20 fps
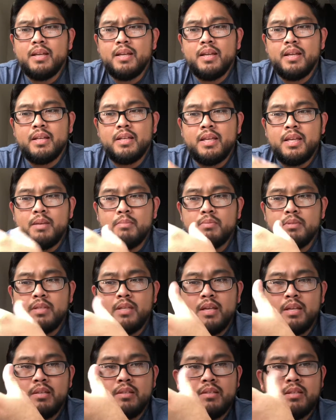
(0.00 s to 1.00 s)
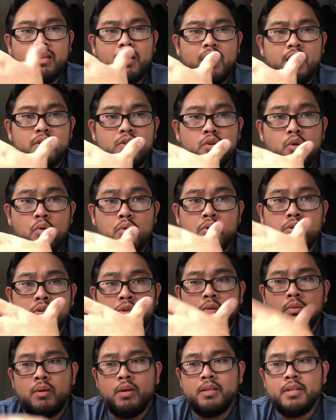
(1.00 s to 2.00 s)
It keeps his
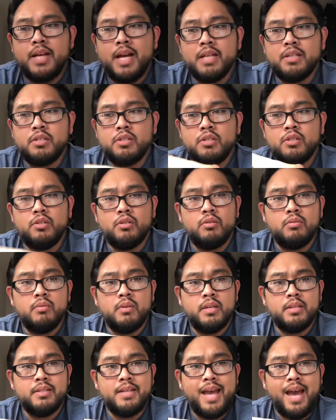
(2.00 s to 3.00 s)
torso attached to his